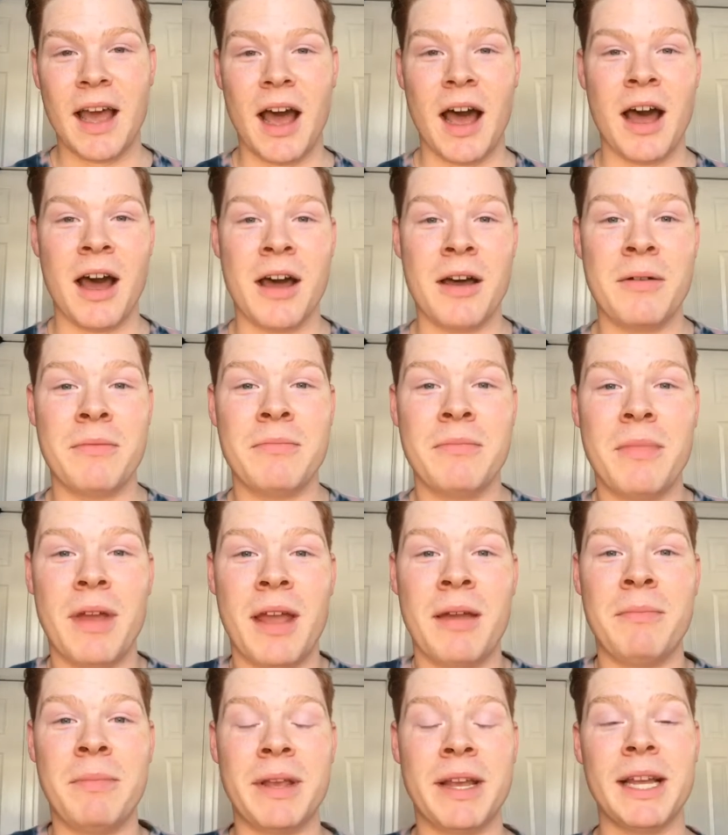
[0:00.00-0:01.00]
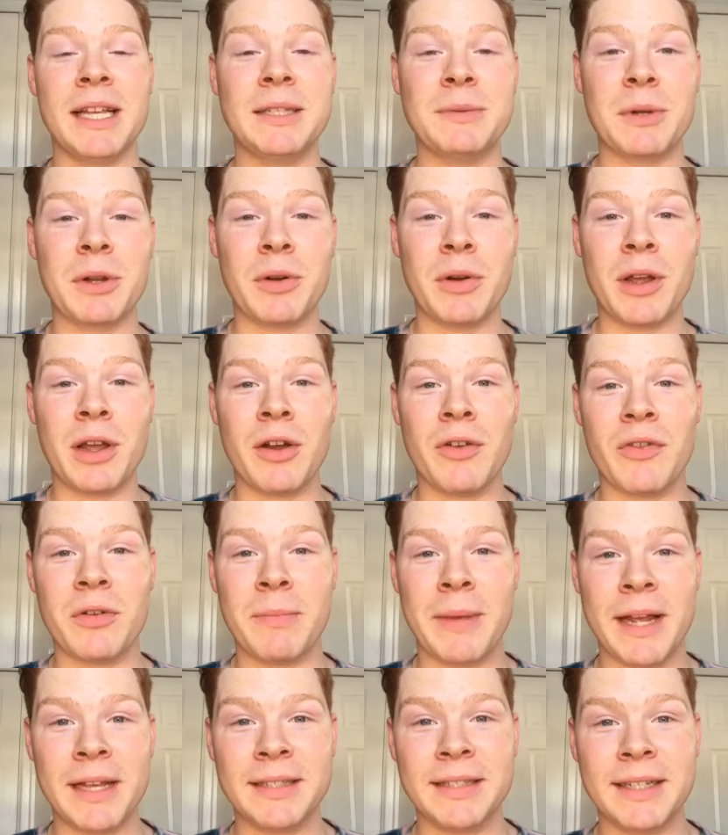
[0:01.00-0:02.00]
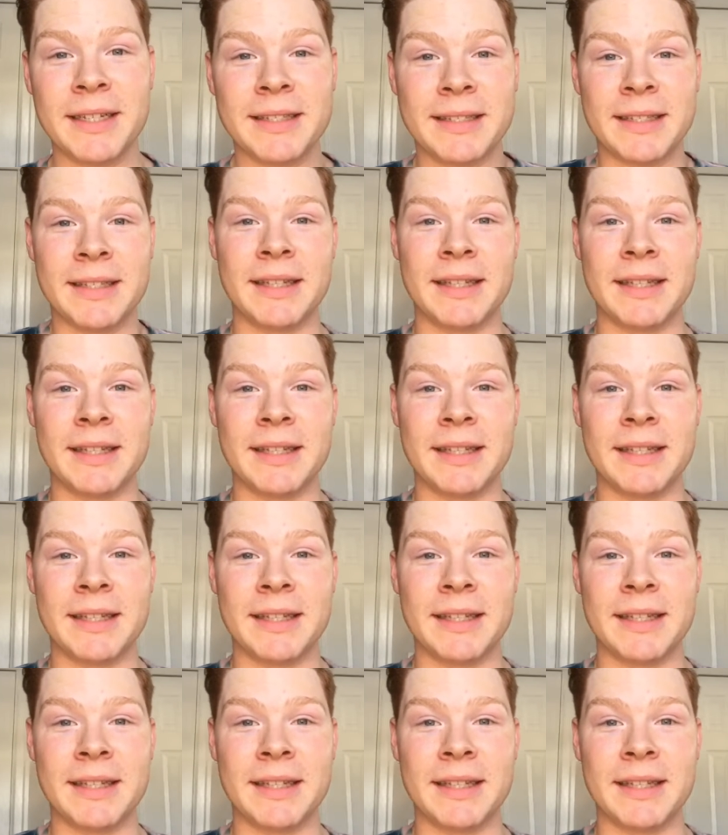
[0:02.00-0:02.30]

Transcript: And because we're going over basics